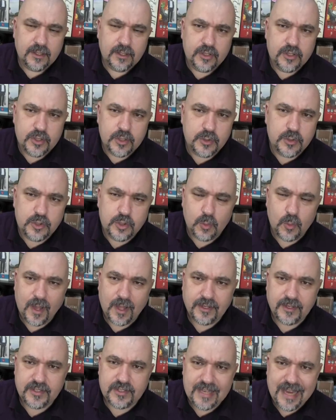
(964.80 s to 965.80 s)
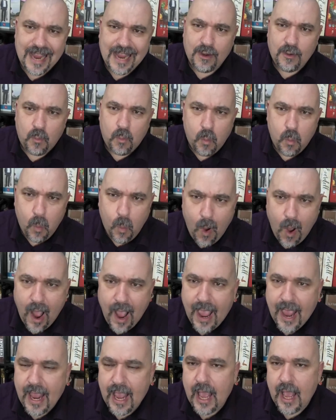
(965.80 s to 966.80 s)
good to understand
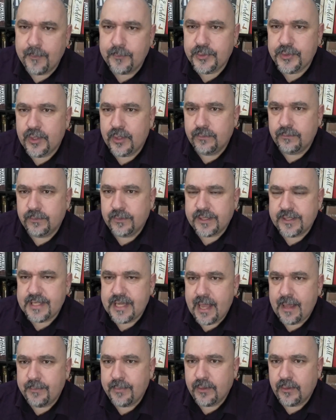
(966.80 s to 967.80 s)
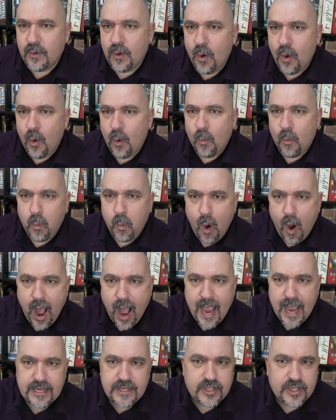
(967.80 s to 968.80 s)
why armed conflicts happened,
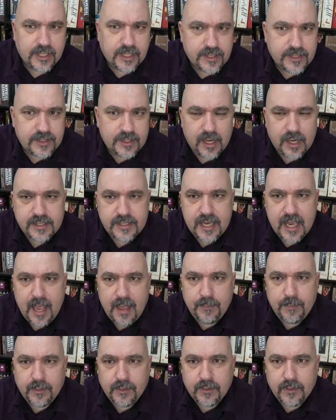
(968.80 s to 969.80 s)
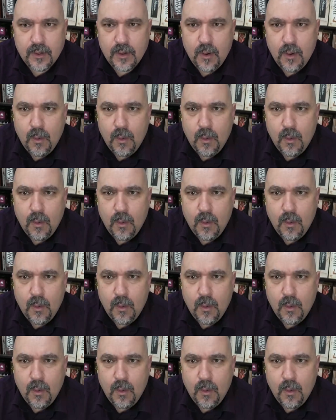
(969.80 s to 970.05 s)
why genocides happened,